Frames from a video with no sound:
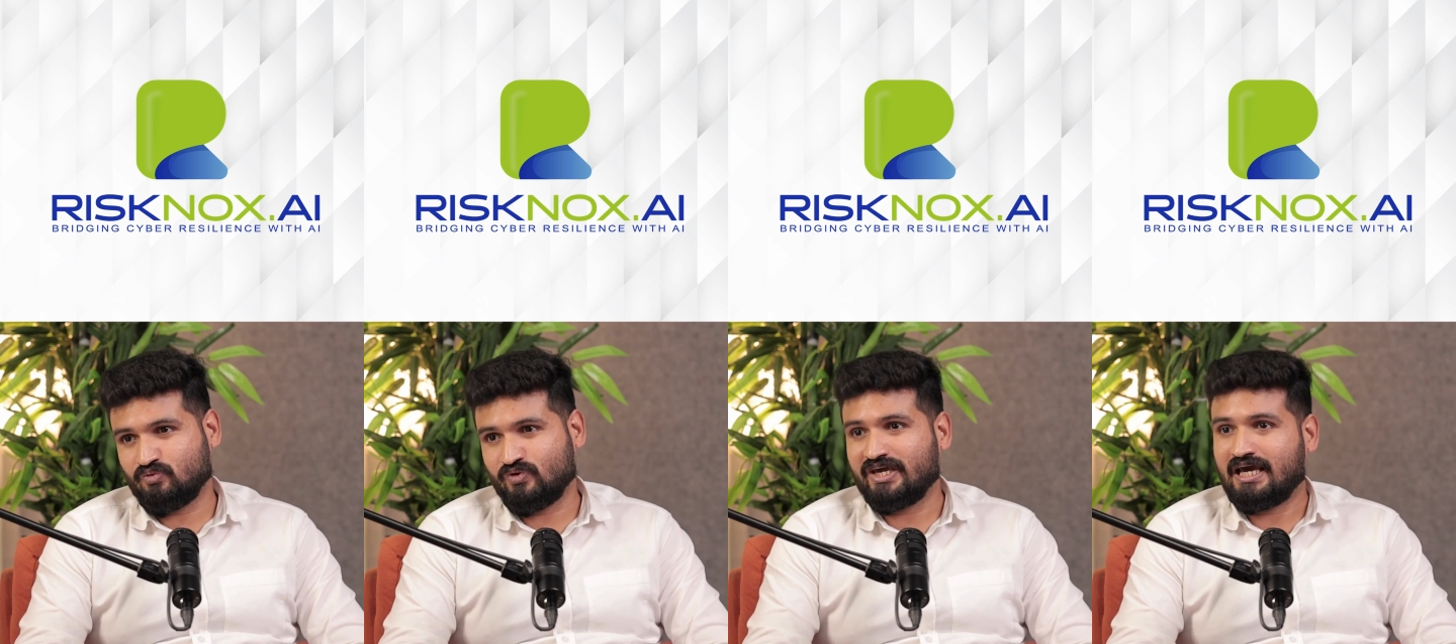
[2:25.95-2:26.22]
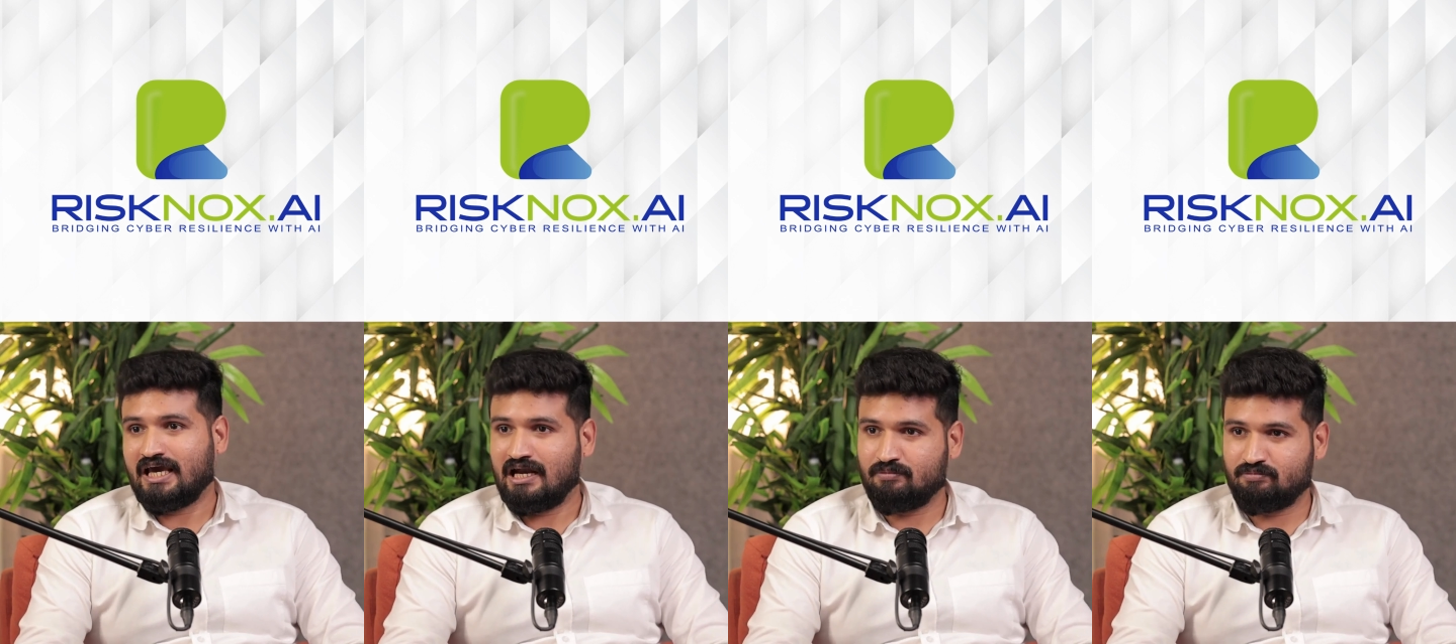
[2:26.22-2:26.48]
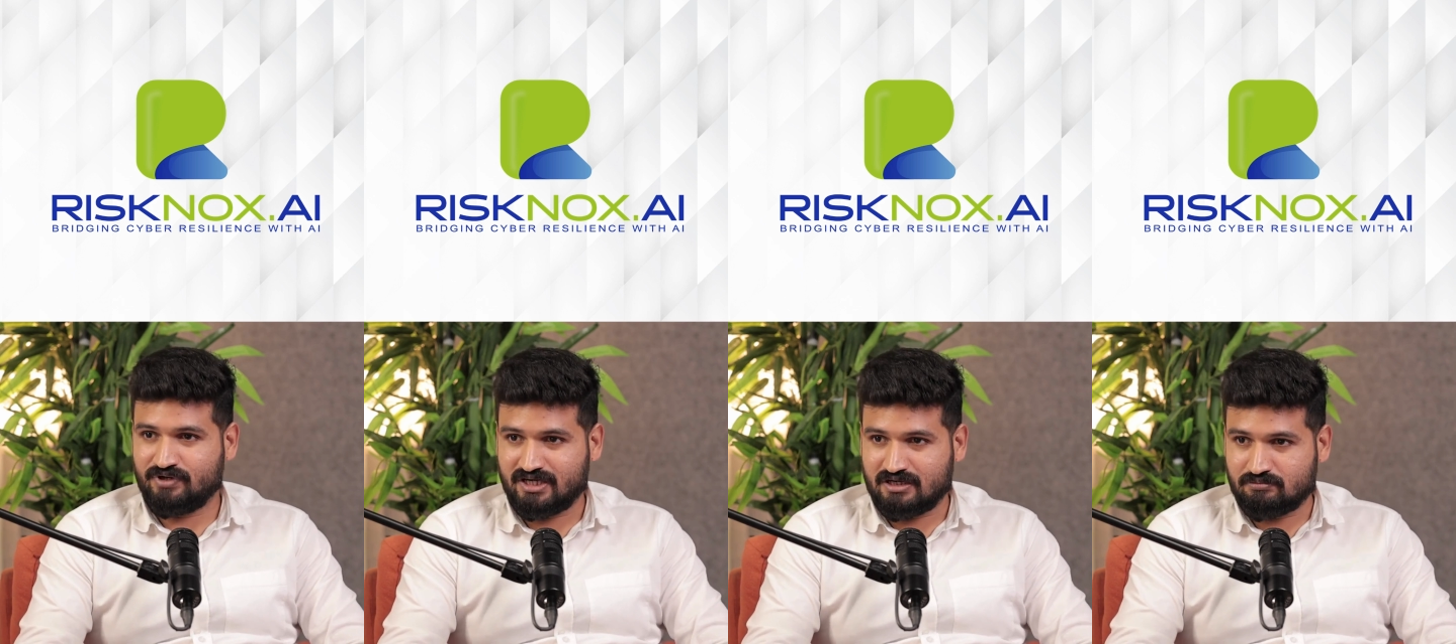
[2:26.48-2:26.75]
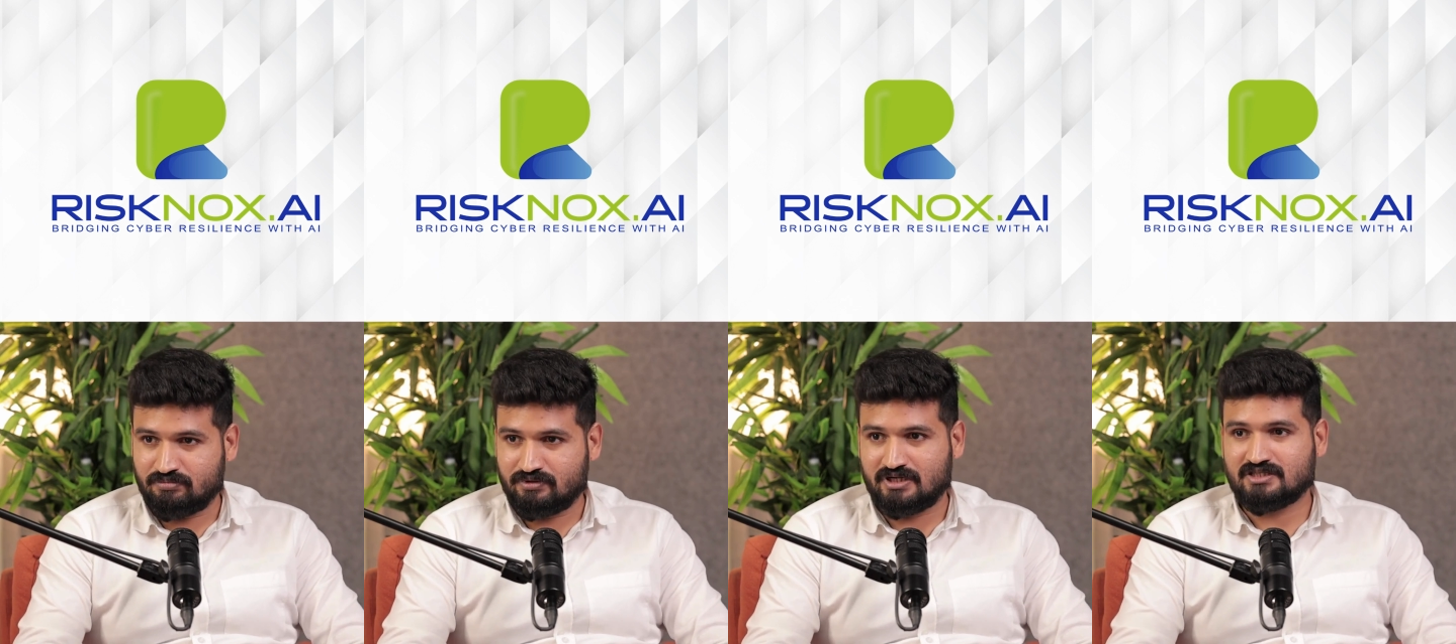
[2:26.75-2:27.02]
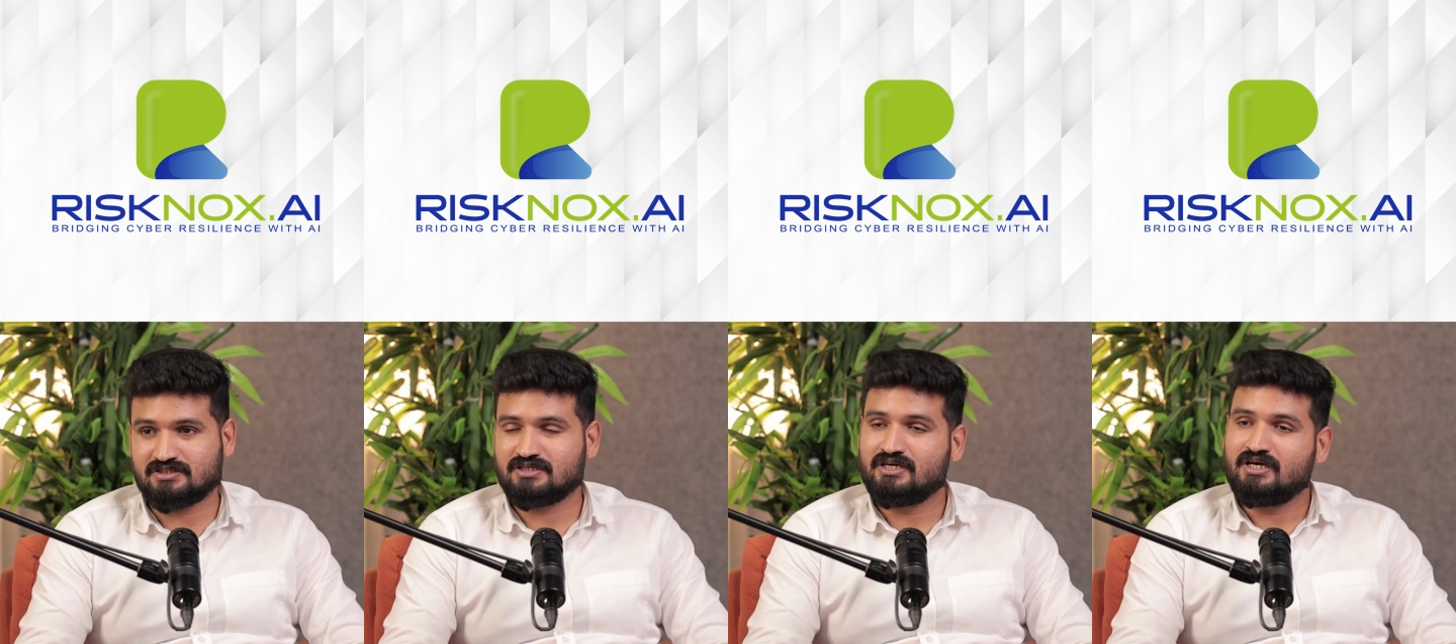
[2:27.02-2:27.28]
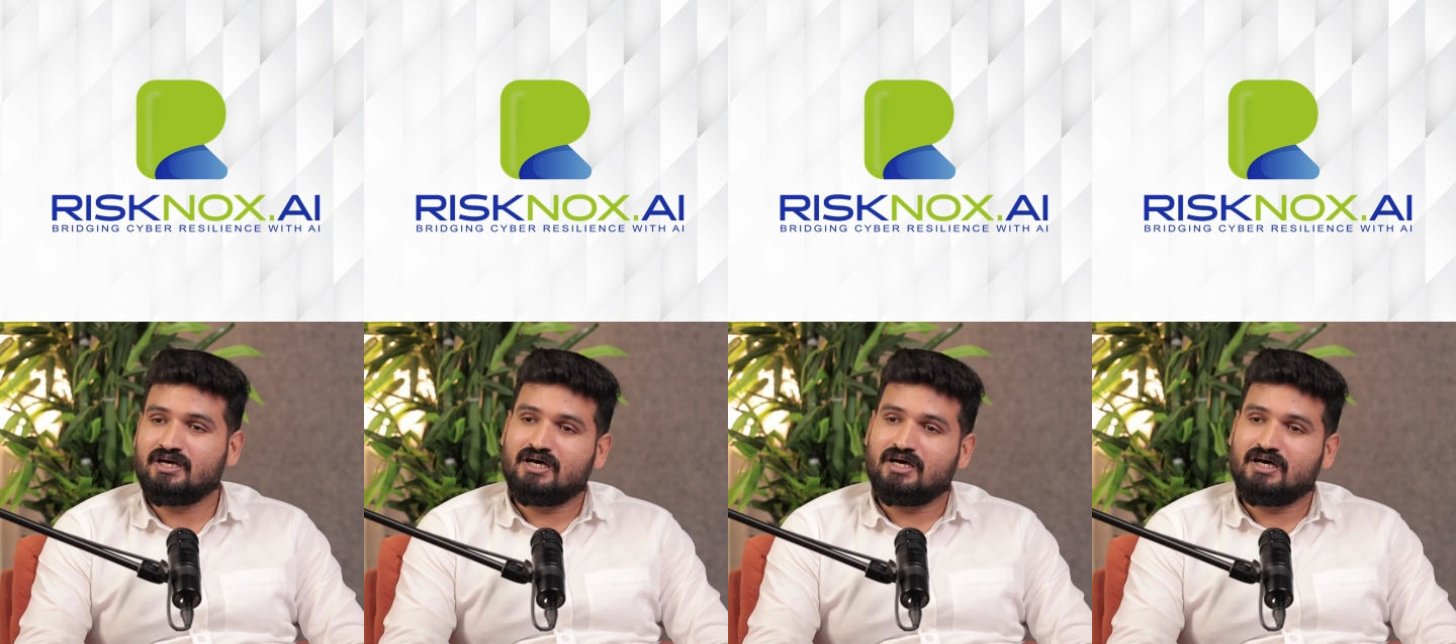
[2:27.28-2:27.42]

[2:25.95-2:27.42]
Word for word: We help companies